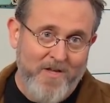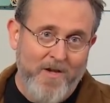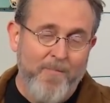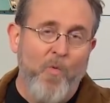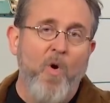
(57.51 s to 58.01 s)

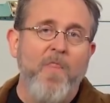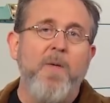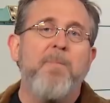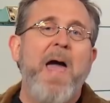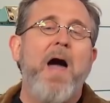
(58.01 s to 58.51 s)
Number one,
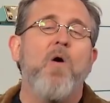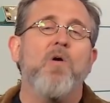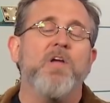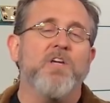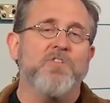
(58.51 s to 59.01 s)
the
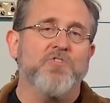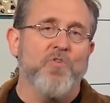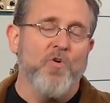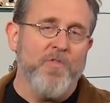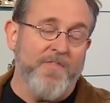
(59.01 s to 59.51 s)
power and
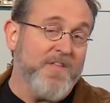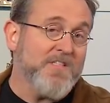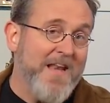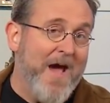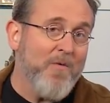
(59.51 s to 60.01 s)
control that
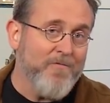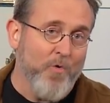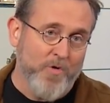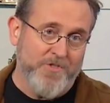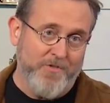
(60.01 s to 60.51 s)
this now
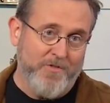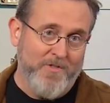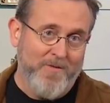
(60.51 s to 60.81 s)
affords you.